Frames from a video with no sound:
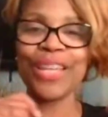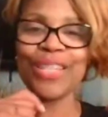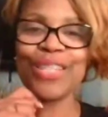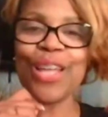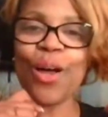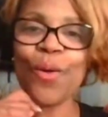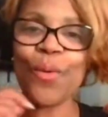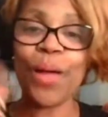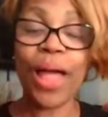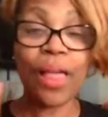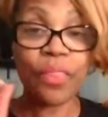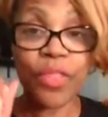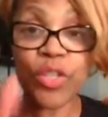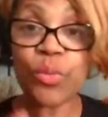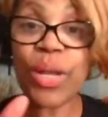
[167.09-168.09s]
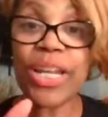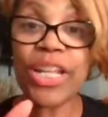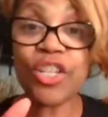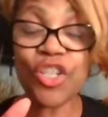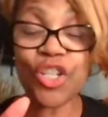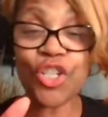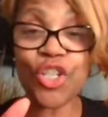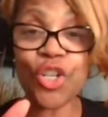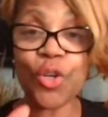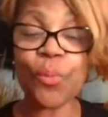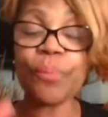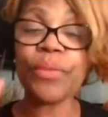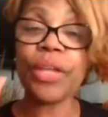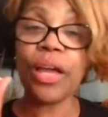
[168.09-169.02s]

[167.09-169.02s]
So this is what I need you to do.